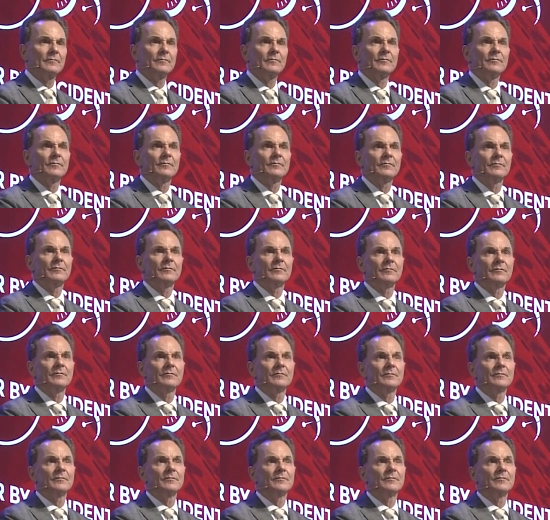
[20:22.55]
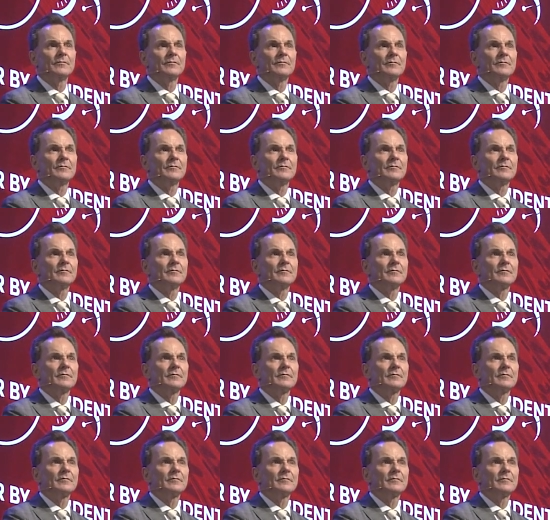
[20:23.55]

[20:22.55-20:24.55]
[no speech]